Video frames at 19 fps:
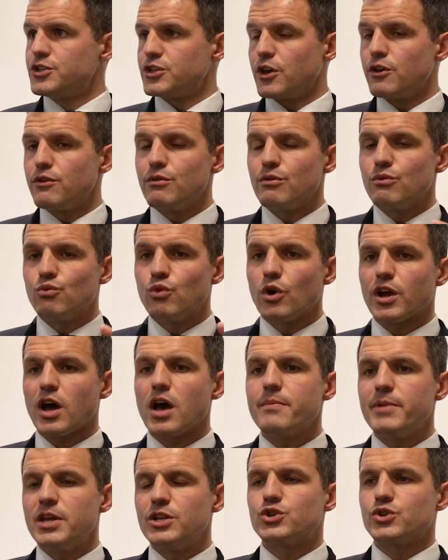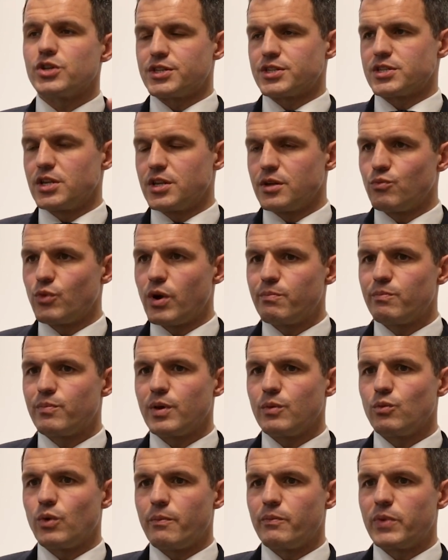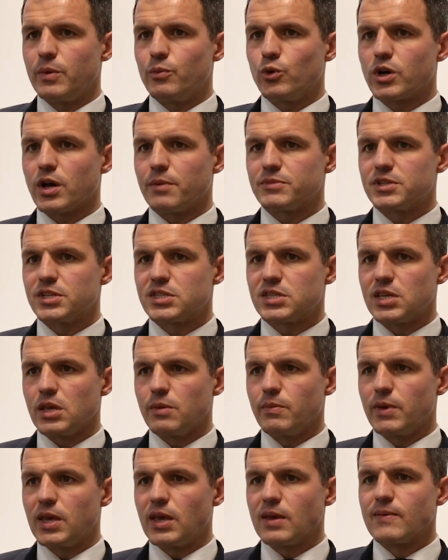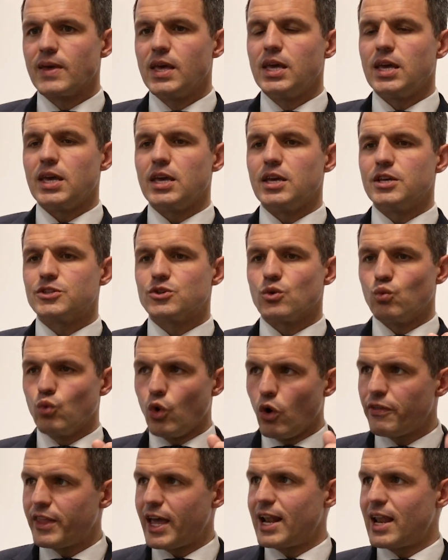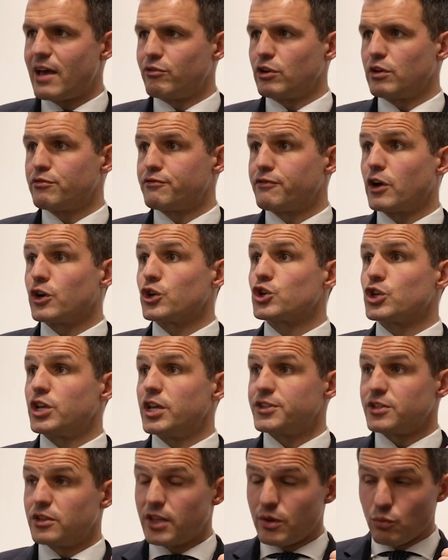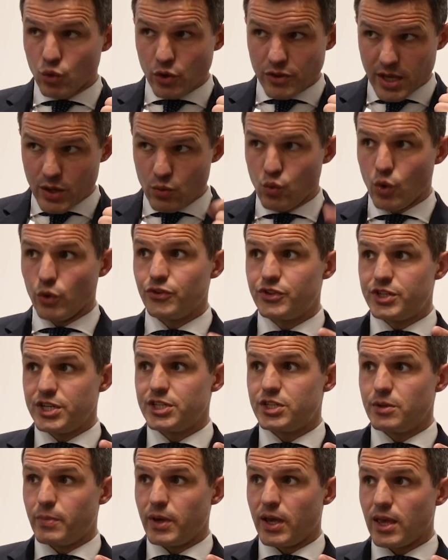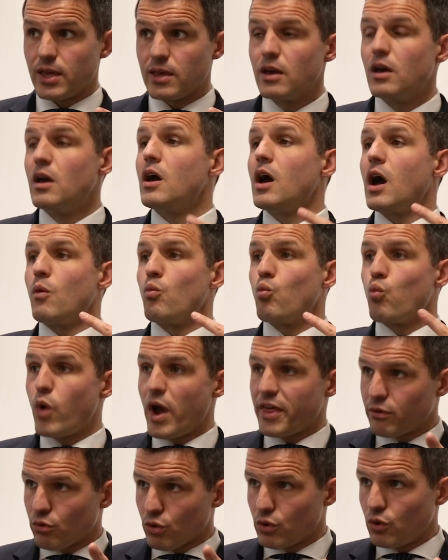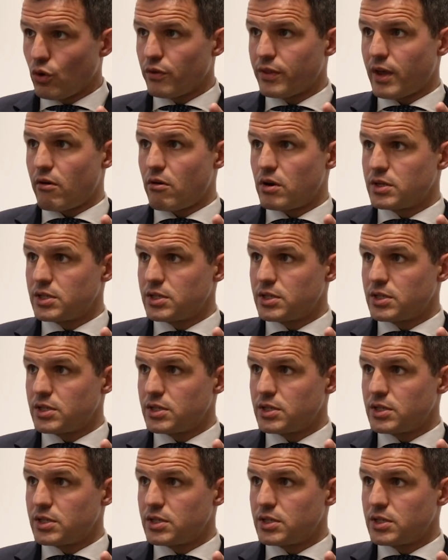So what I'm interested in when people come to see me is what their level of function is and what they want it to be, and whether or not they're